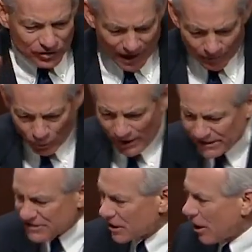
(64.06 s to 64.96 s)
a couple
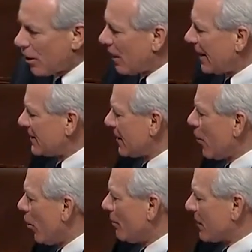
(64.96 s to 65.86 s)
weeks ago, I did a
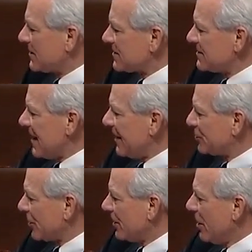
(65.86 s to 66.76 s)
whole
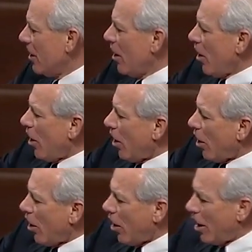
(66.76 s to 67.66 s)
presentation
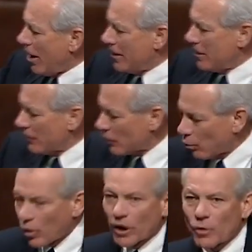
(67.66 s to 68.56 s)
on the
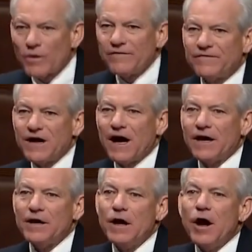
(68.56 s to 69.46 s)
work we've
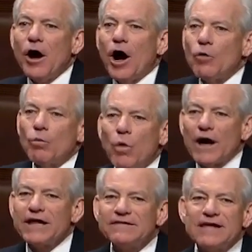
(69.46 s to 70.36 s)
done on
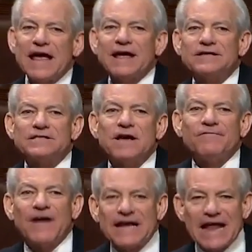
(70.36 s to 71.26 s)
what it takes
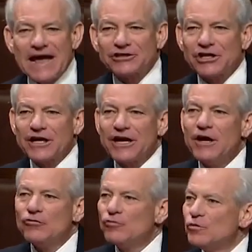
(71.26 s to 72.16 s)
financially
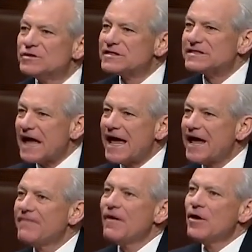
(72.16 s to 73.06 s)
to
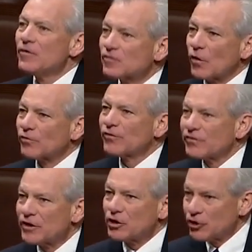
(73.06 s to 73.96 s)
save Social
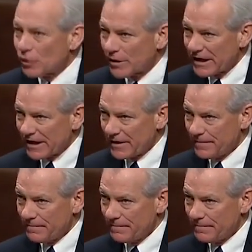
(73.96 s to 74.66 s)
Security.